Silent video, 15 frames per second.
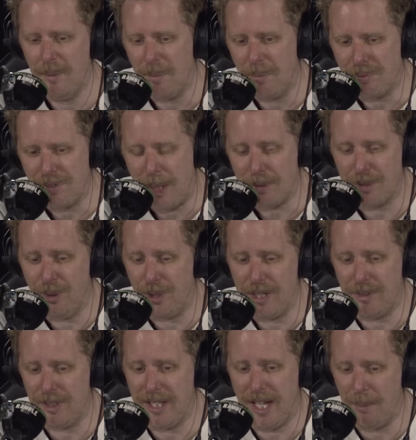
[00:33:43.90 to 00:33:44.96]
Perhaps not
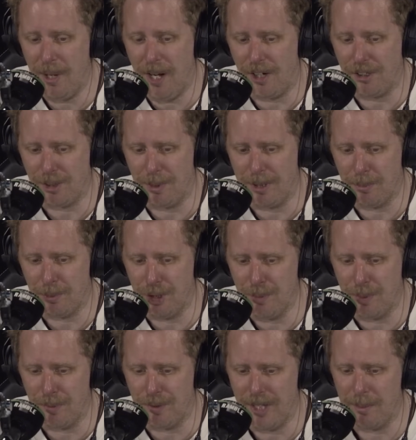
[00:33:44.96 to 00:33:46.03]
even that much. I mean,
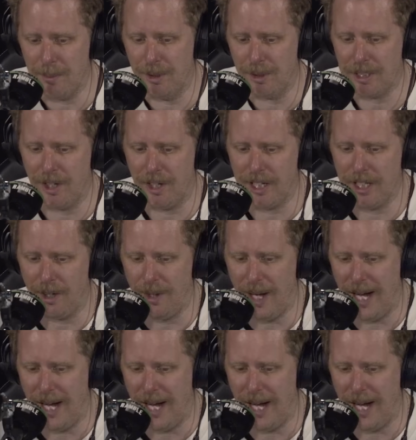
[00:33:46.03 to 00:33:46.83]
improvement for them looks like,